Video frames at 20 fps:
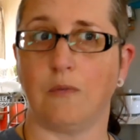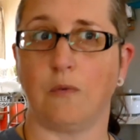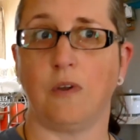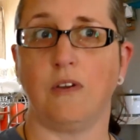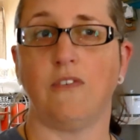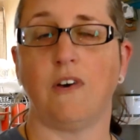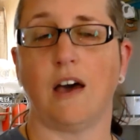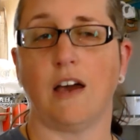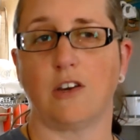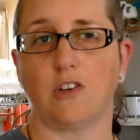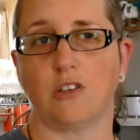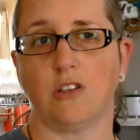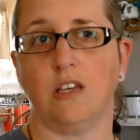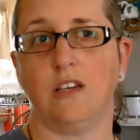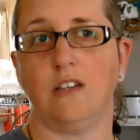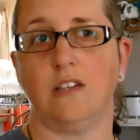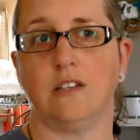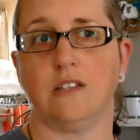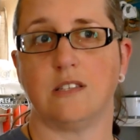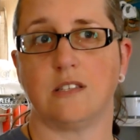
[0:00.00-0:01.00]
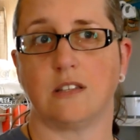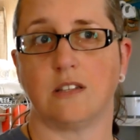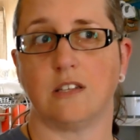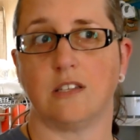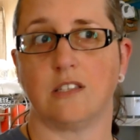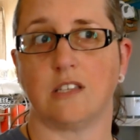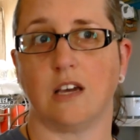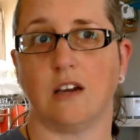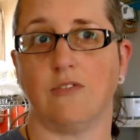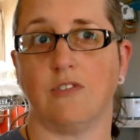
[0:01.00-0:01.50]
We've actually
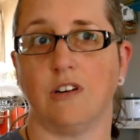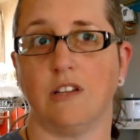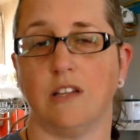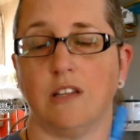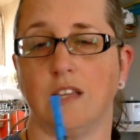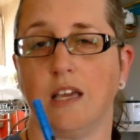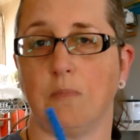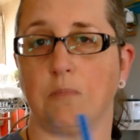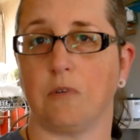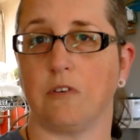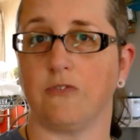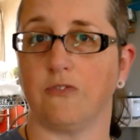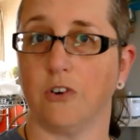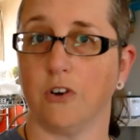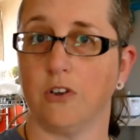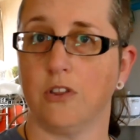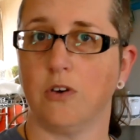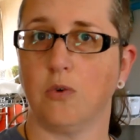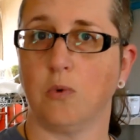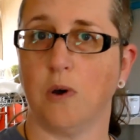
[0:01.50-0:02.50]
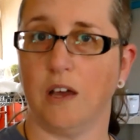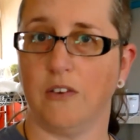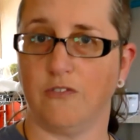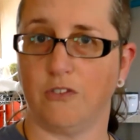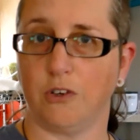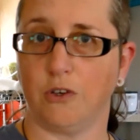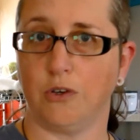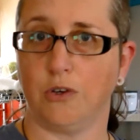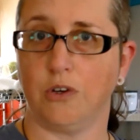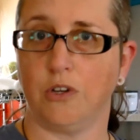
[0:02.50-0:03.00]
discovered that they prefer the wet
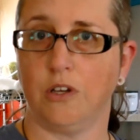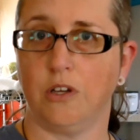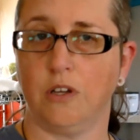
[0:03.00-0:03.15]
food.